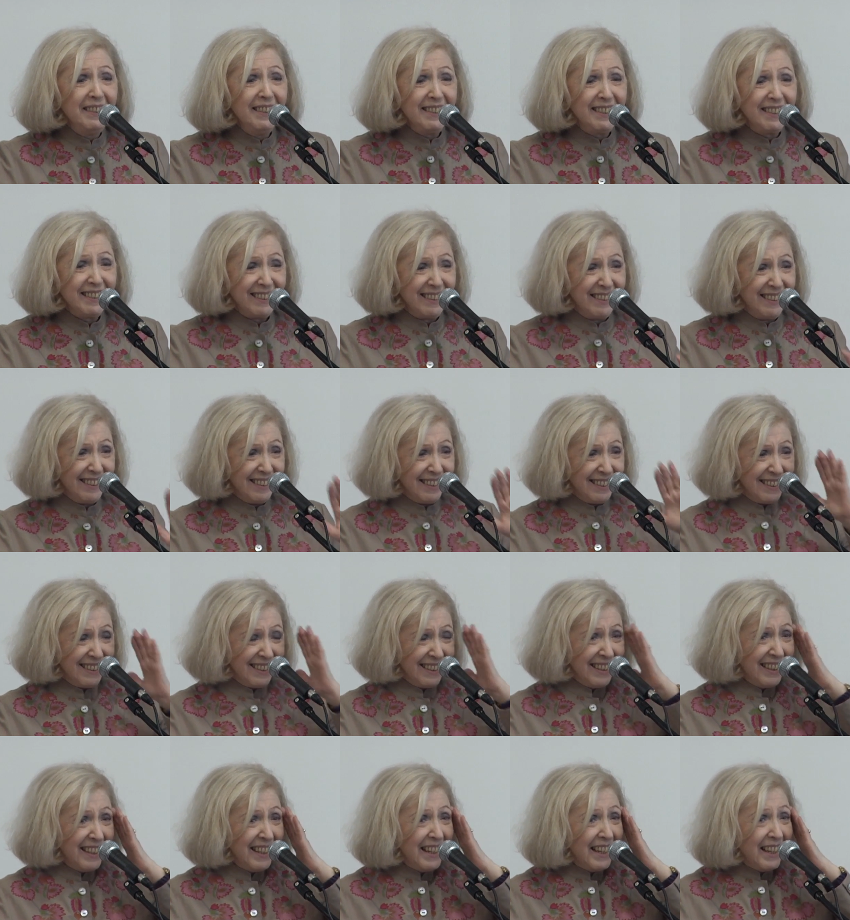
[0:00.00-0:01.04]

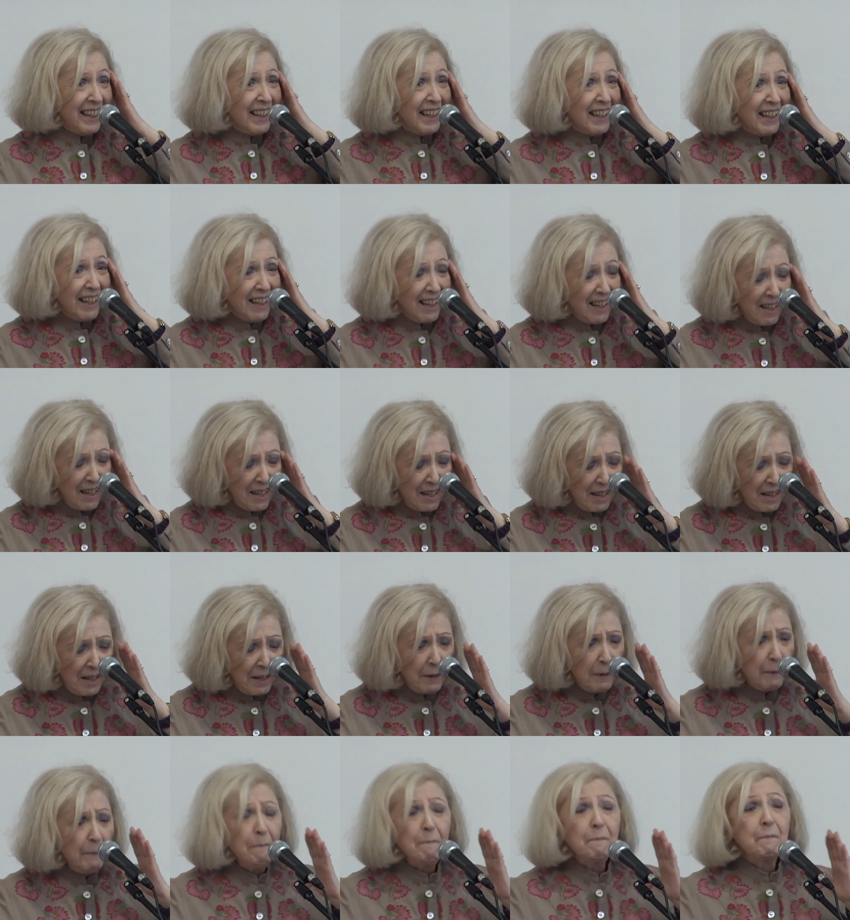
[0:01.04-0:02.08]

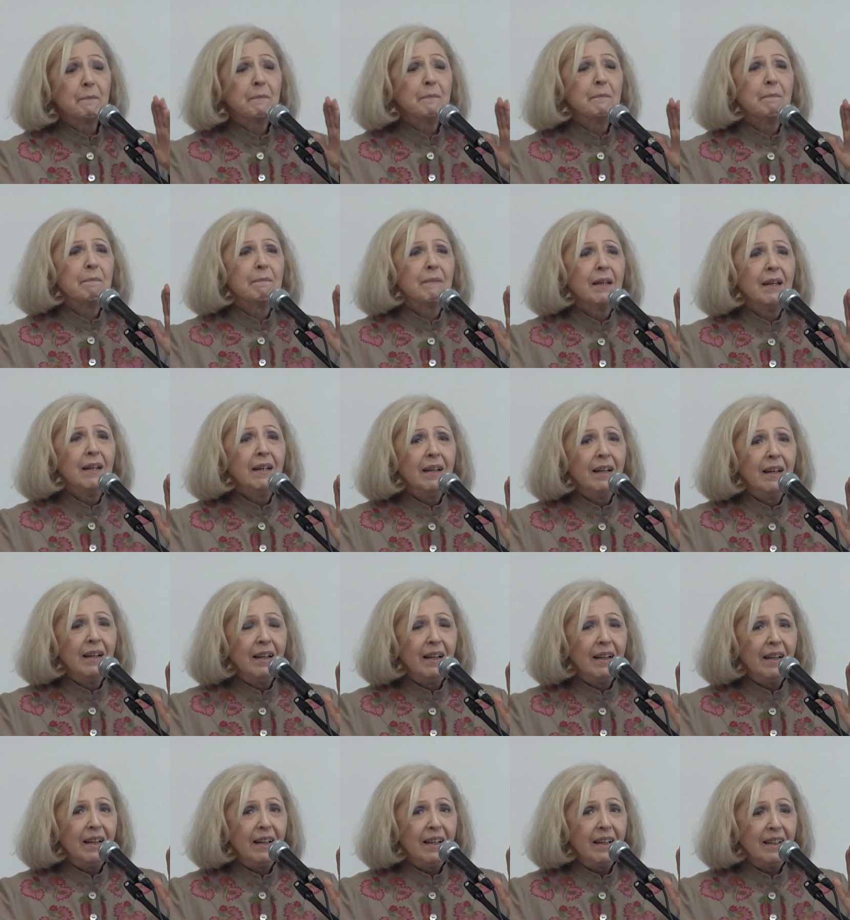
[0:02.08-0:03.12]

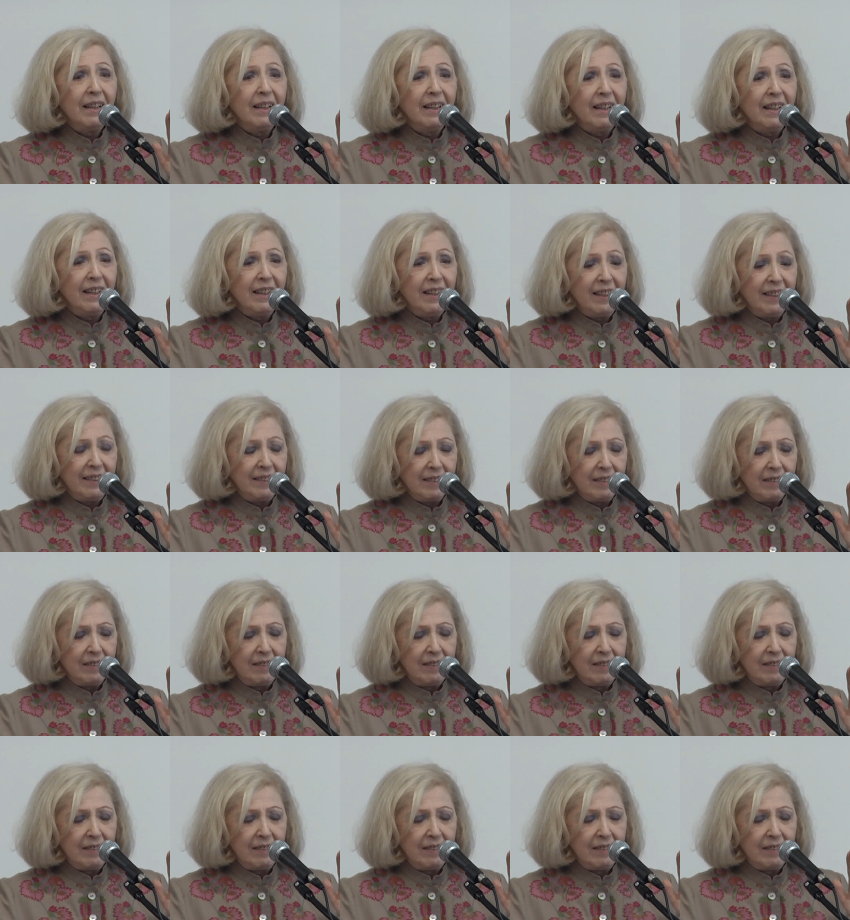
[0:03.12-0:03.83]
(silence)